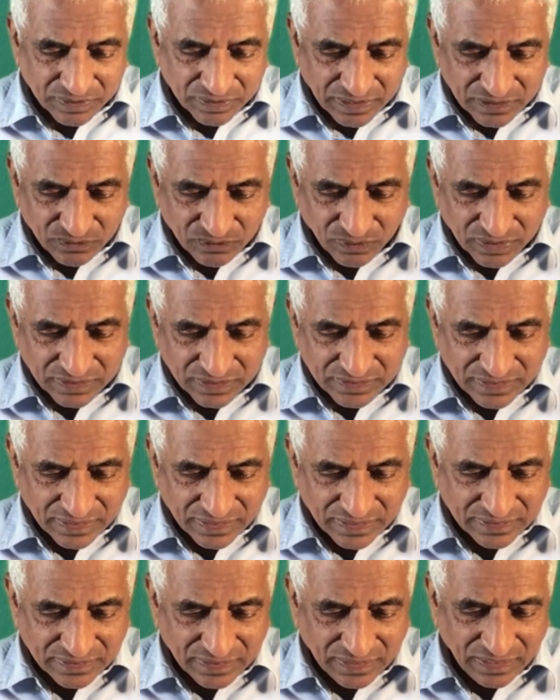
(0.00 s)
That's what he
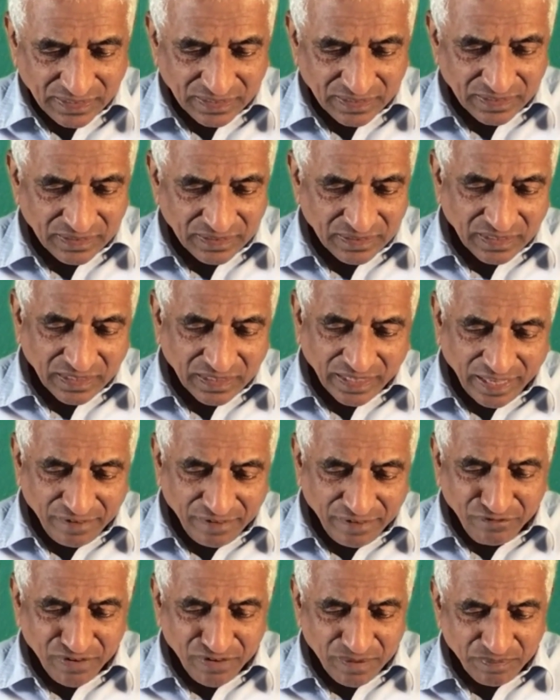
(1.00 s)
says in
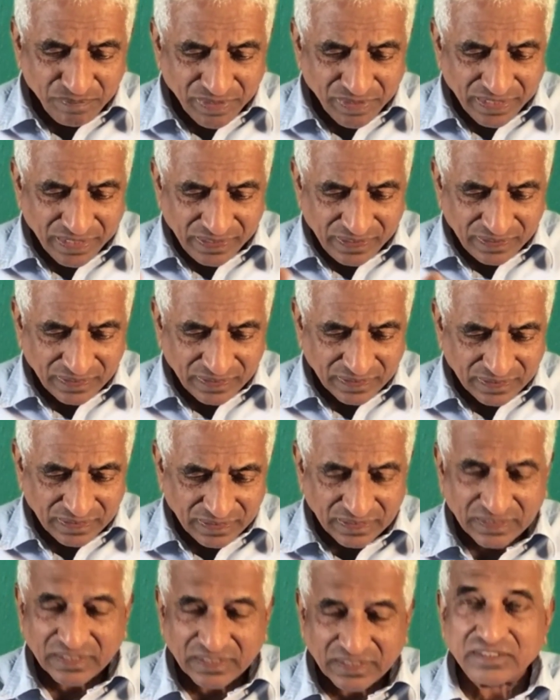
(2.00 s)
everybody in
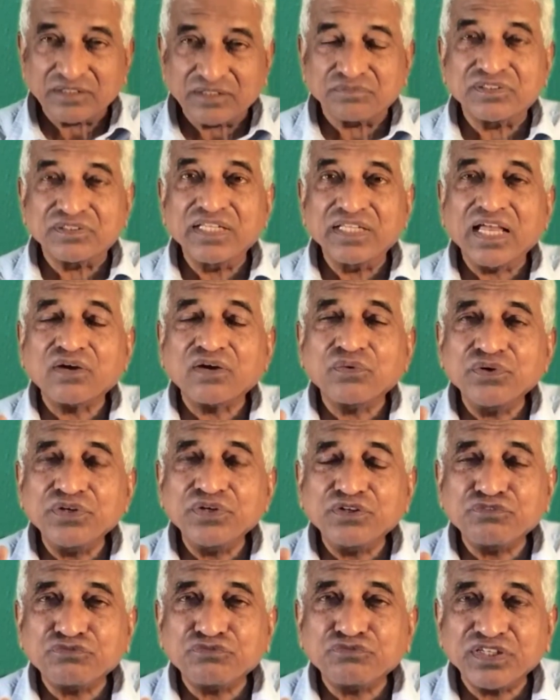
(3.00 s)
Egypt. They are going
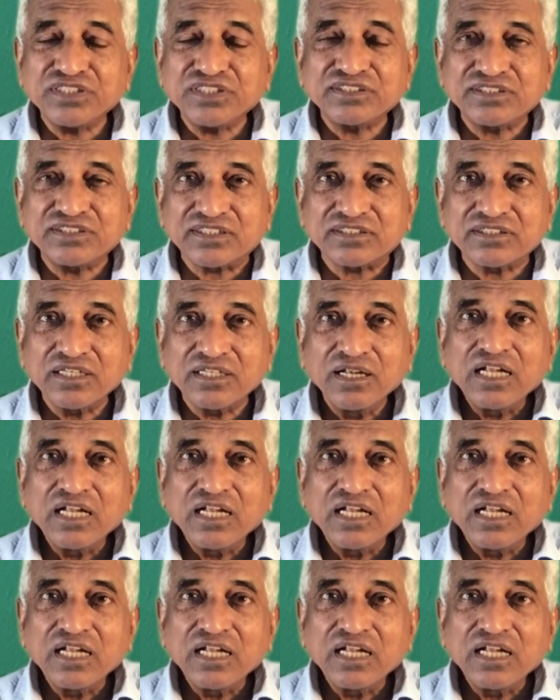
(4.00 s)
to face this.